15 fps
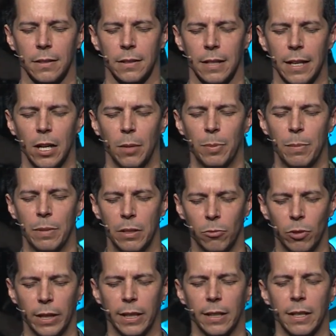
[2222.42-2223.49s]
God, help them to
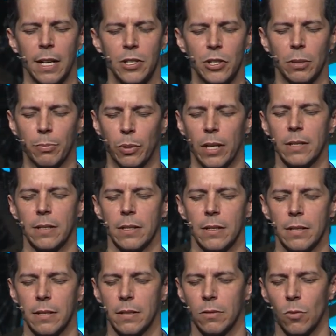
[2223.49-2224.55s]
recognize your
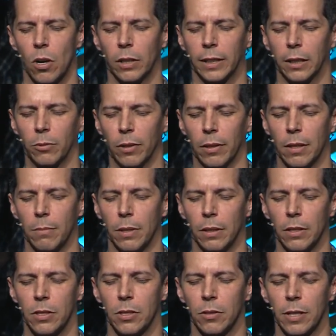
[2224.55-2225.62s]
presence, walking with them in
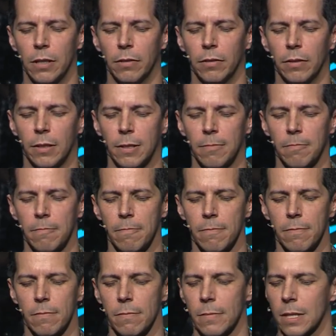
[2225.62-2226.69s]
this grief,
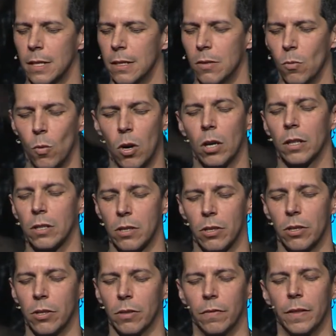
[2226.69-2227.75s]
and then walk us to
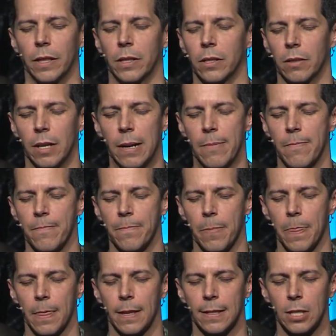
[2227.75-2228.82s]
your victory.
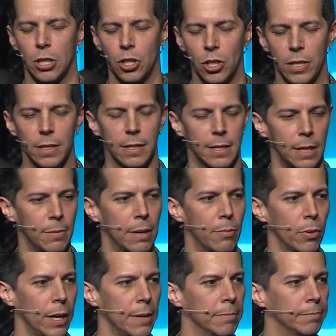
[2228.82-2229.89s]
It's in Jesus' name I
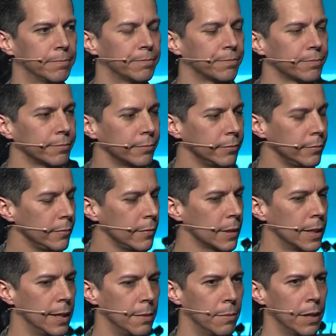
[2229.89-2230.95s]
pray.
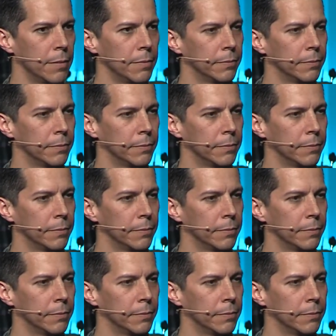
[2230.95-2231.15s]
Amen.